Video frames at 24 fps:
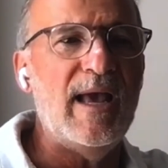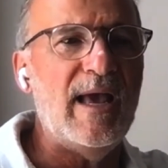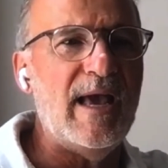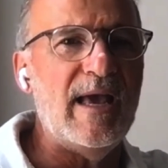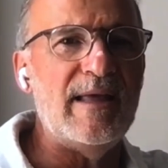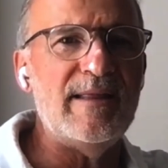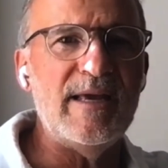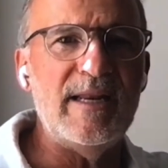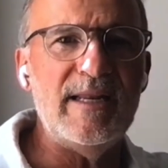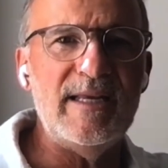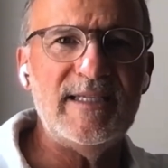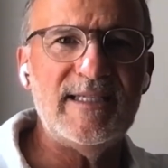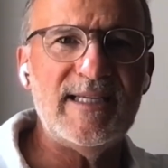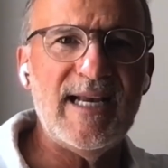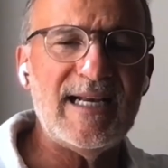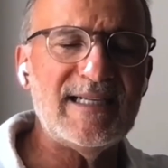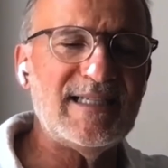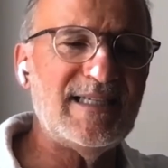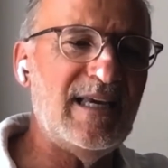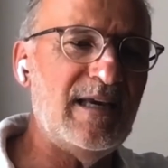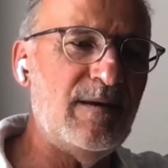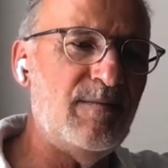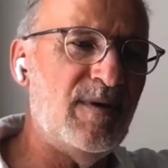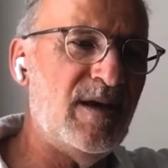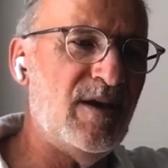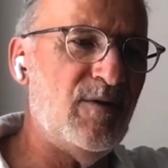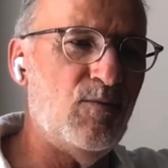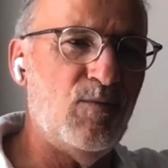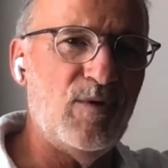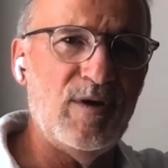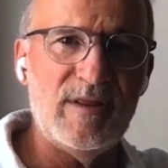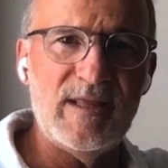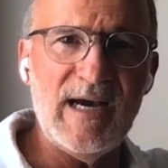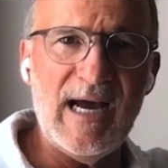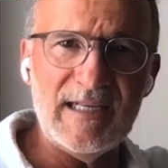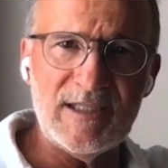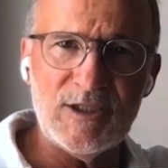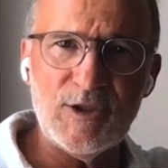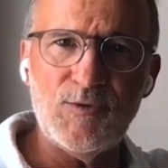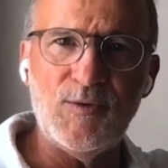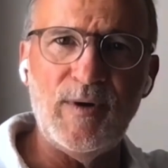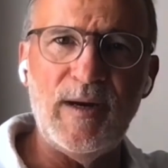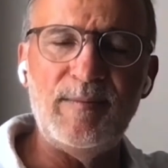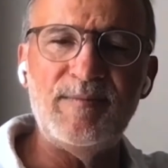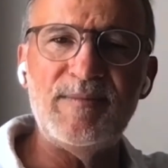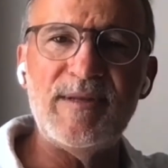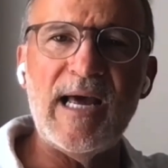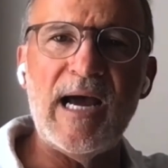And then he's asking me with that
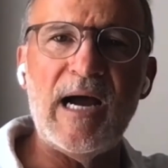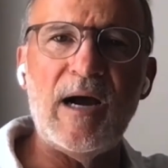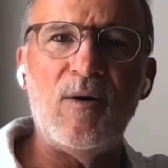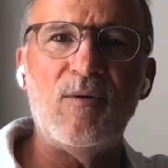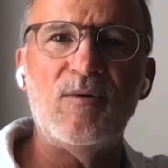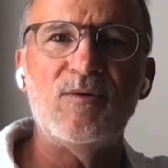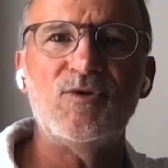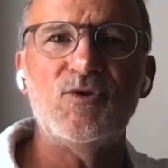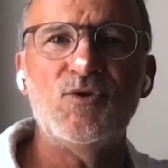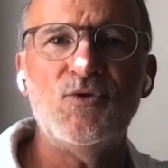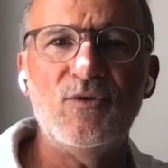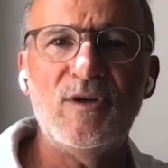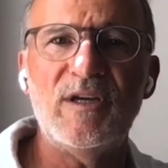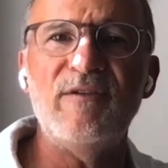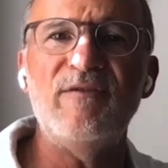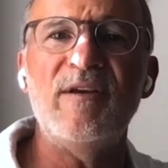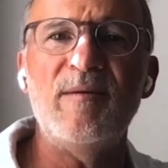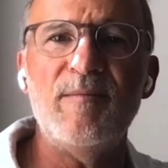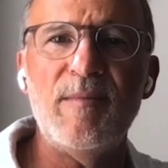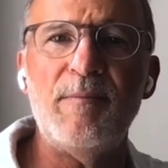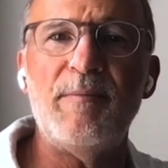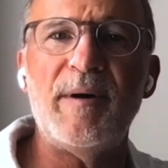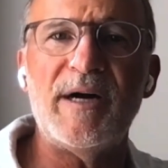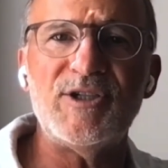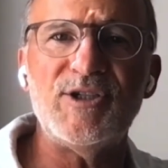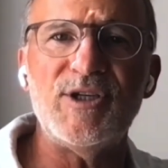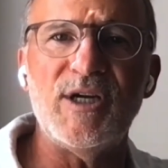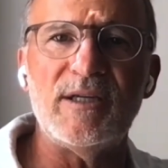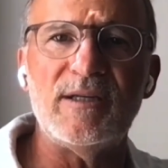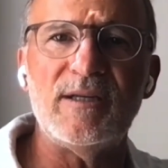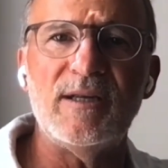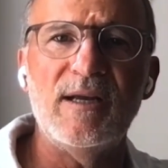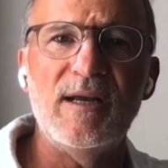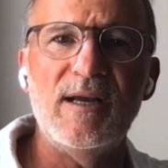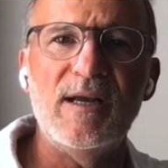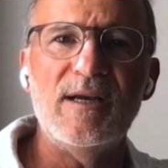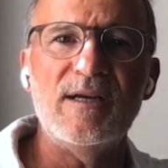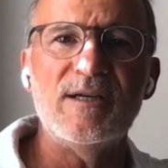script now to give him a budget.